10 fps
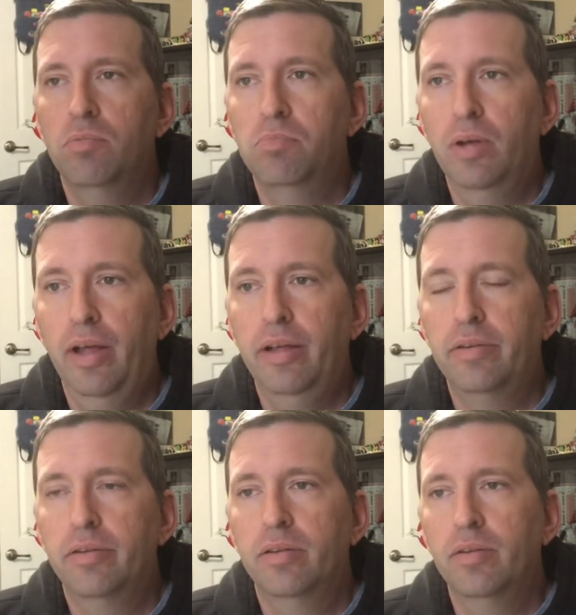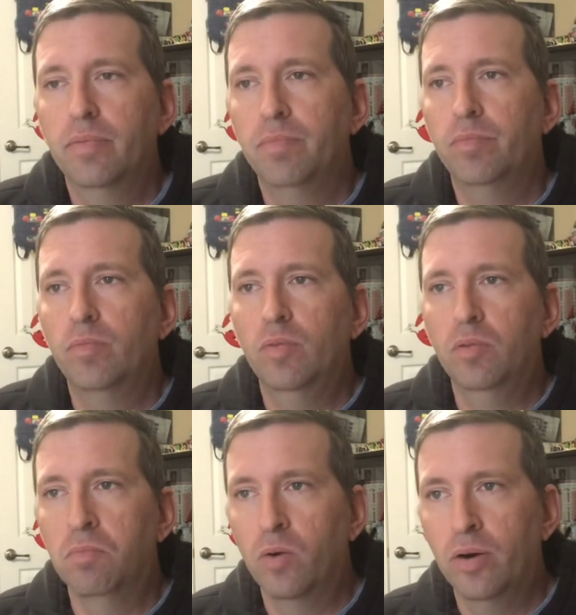But the
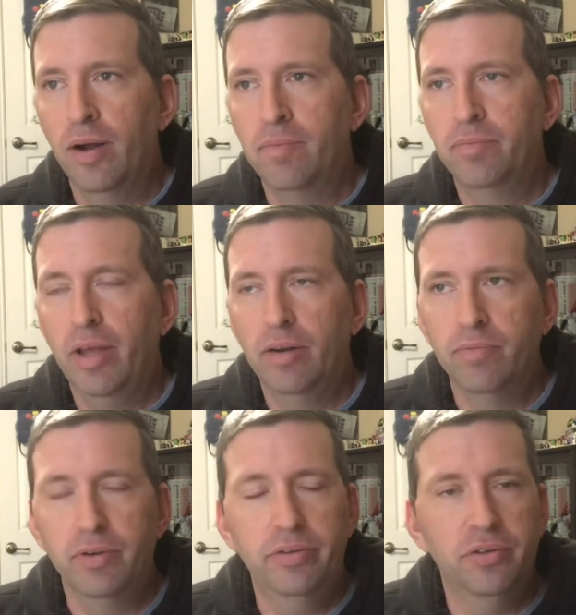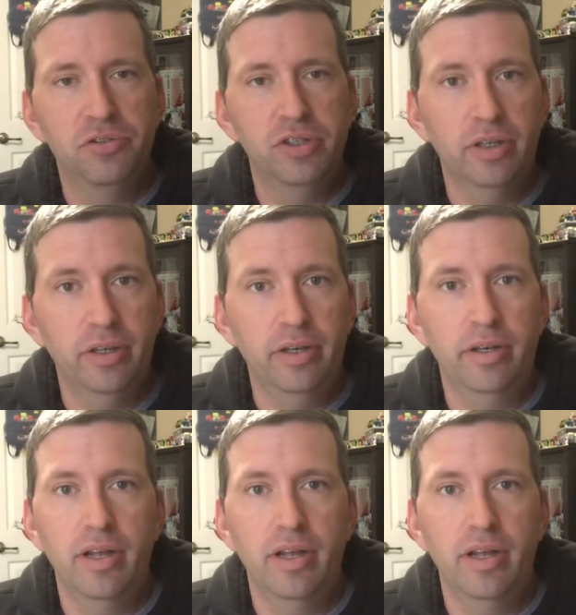more I'm kind of researching and,